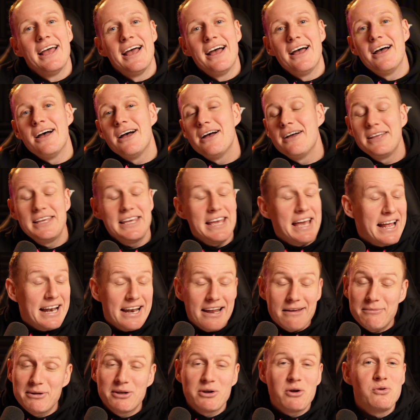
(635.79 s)

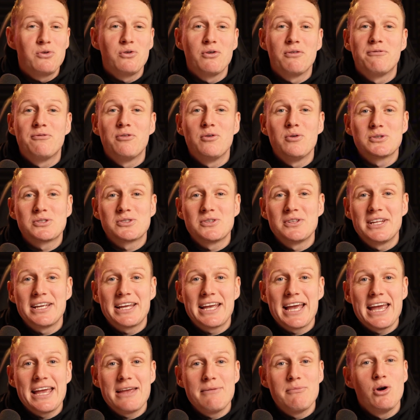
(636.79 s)
Let me know your thoughts on the
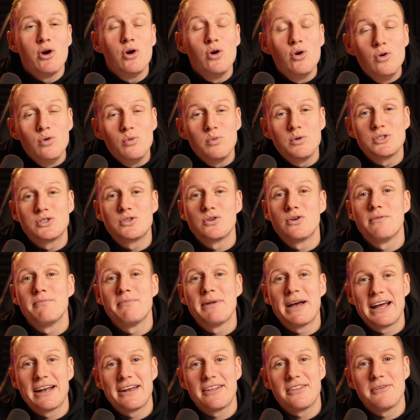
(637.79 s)
game. Who was your
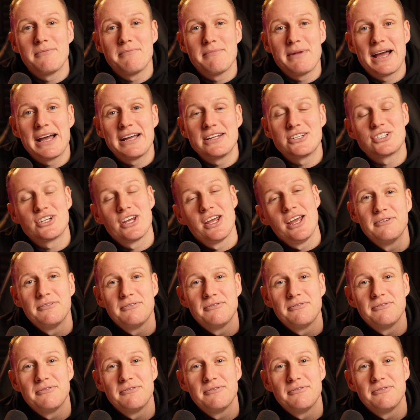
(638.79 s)
man of the match?